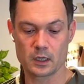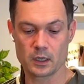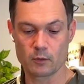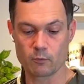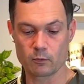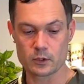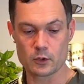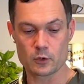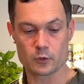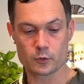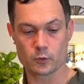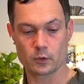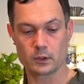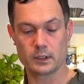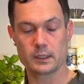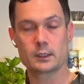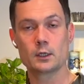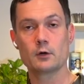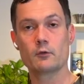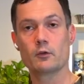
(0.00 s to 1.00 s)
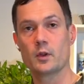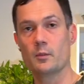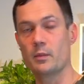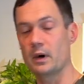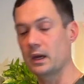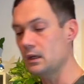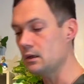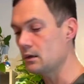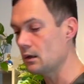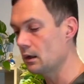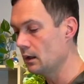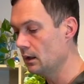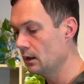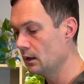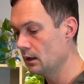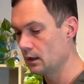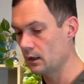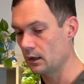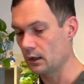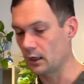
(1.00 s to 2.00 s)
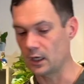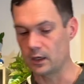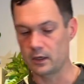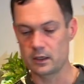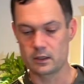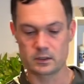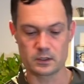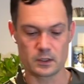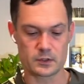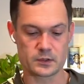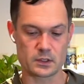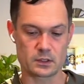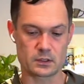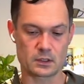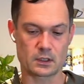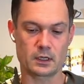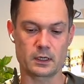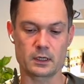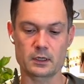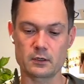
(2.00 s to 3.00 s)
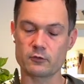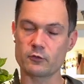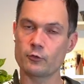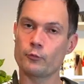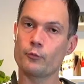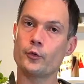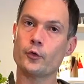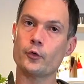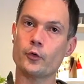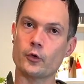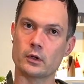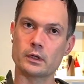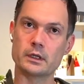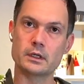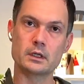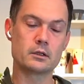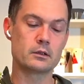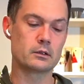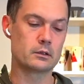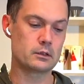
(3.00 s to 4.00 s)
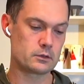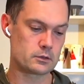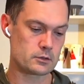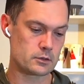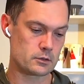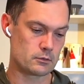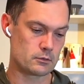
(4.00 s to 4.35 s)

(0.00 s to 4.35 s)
when you throw a leg over the bike. It doesn't kind of pull in to